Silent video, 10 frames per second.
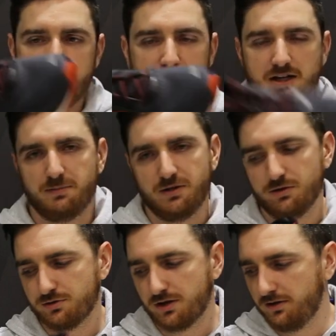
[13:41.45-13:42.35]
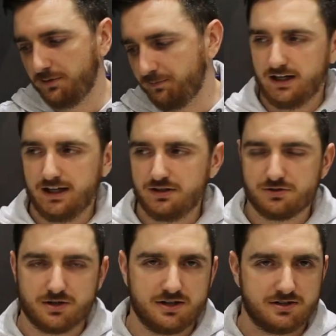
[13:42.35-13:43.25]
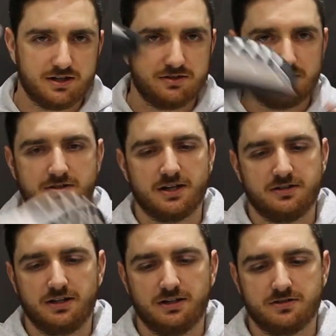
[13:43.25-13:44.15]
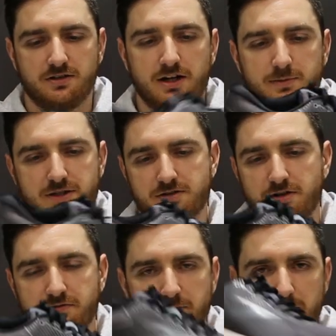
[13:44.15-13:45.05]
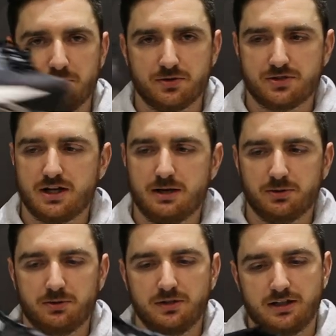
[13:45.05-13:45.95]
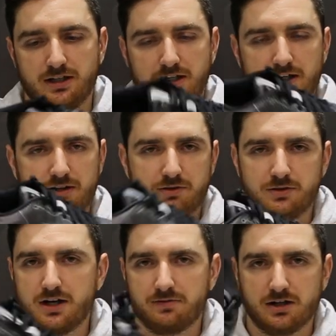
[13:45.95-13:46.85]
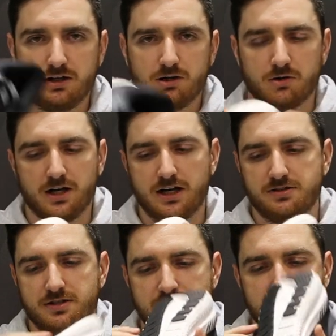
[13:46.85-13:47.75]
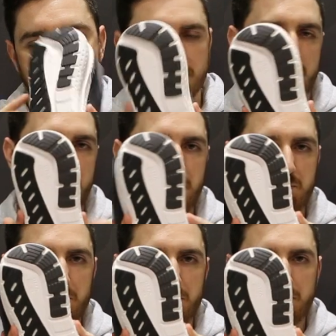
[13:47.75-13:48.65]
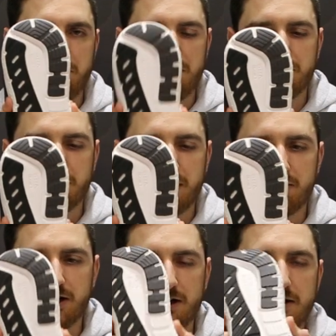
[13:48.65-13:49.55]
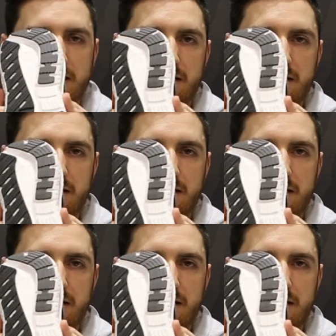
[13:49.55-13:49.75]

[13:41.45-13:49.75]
pick up your Adrenaline. And your Transcend, just that, yeah, slightly a bit softer, a bit more stable. If you do have that lower arch, it does have a slight bit broader midfoot area